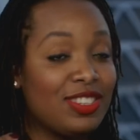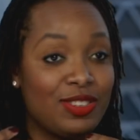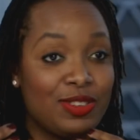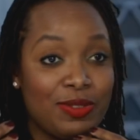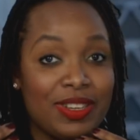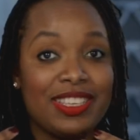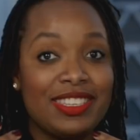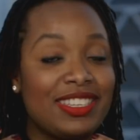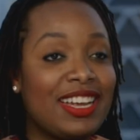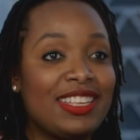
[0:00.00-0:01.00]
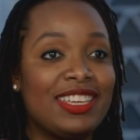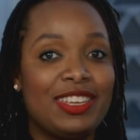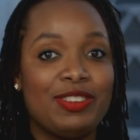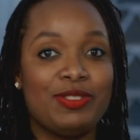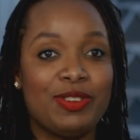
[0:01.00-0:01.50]
just don't understand it.
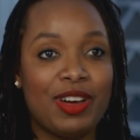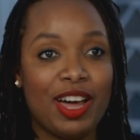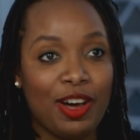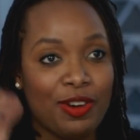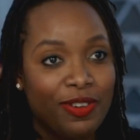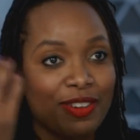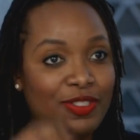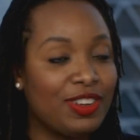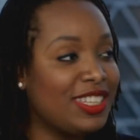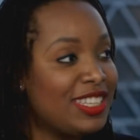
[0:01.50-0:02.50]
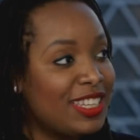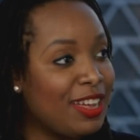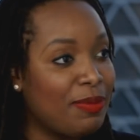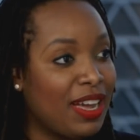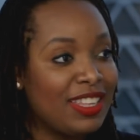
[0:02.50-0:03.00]
They don't know how I've got into
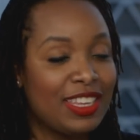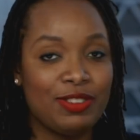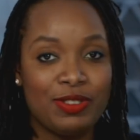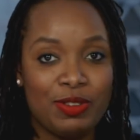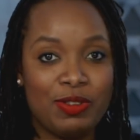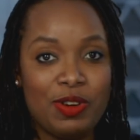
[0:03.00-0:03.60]
that pattern. They don't know